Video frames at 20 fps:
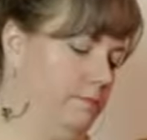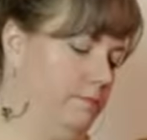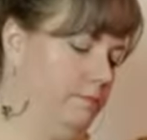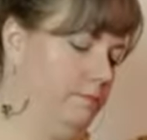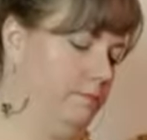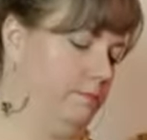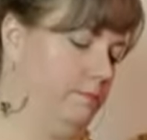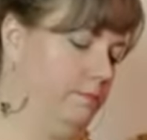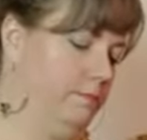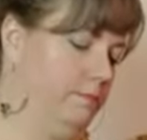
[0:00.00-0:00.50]

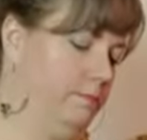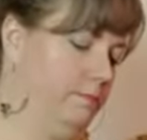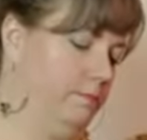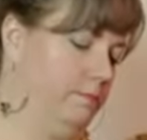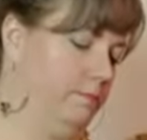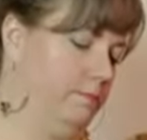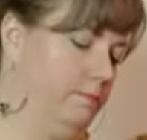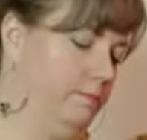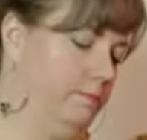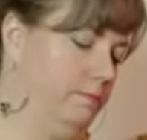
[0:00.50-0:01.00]

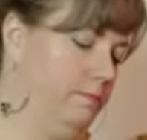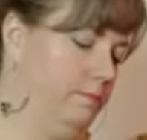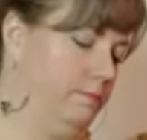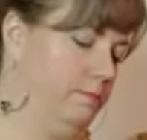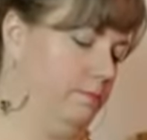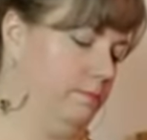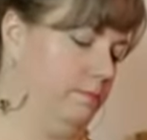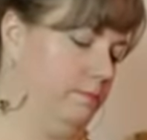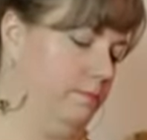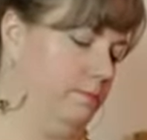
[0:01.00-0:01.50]

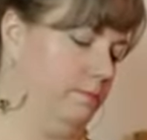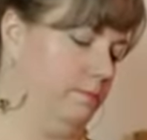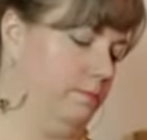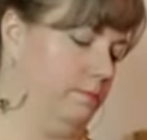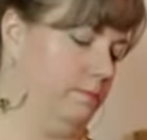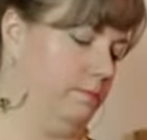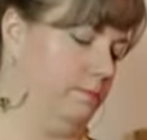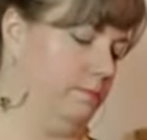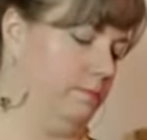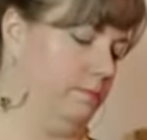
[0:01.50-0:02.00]

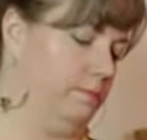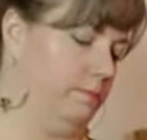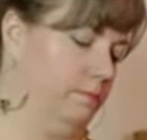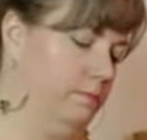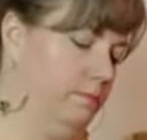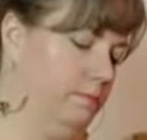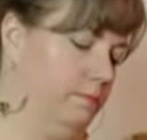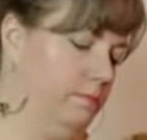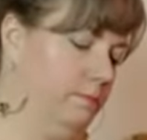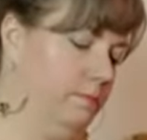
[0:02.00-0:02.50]

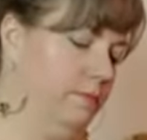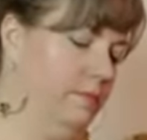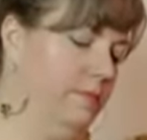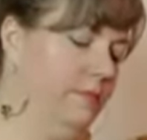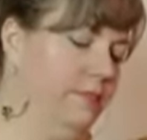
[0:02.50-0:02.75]
Nobody speaks.